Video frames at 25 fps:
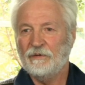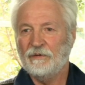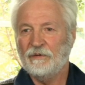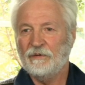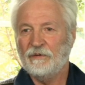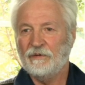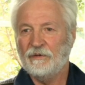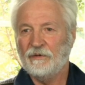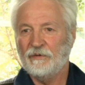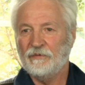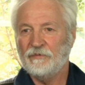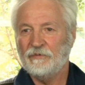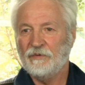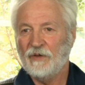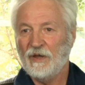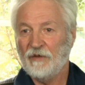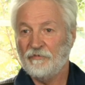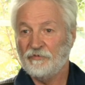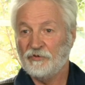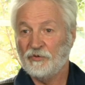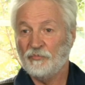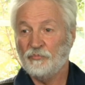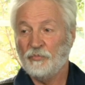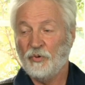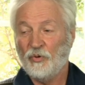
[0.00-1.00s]
You know, you have
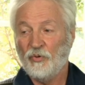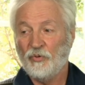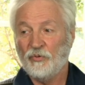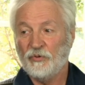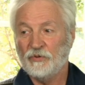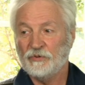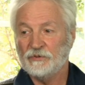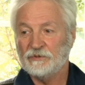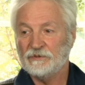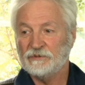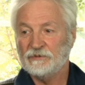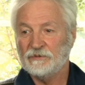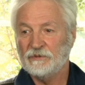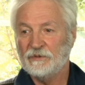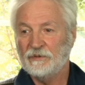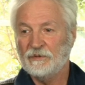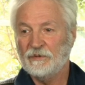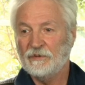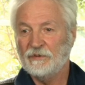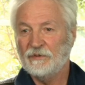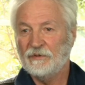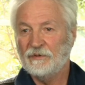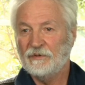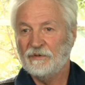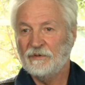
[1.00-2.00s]
to pause
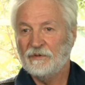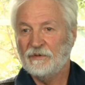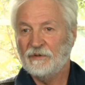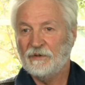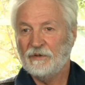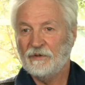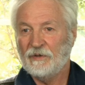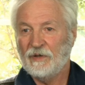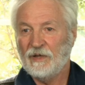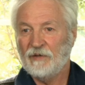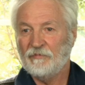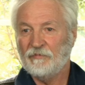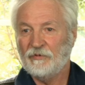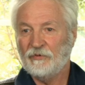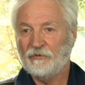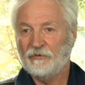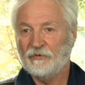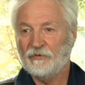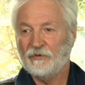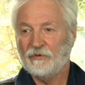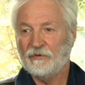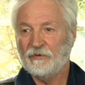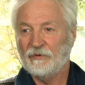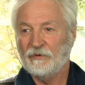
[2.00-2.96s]
and have a look.